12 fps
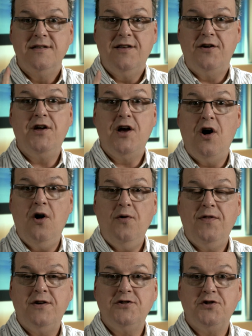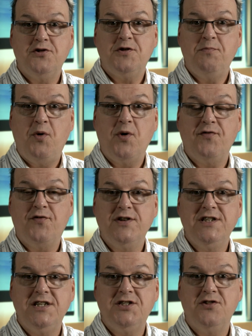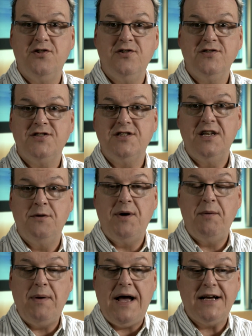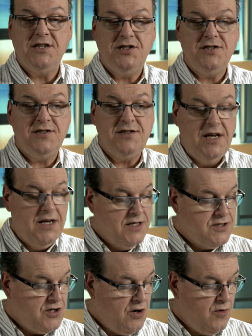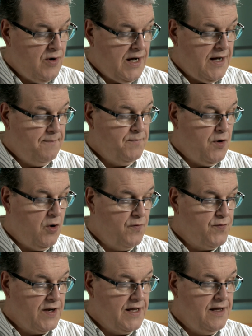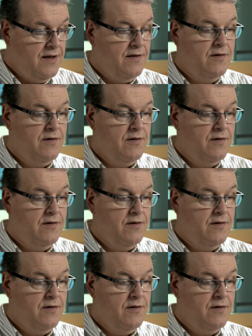There you go. There's your support for digital cinema packages. So uh, hopefully,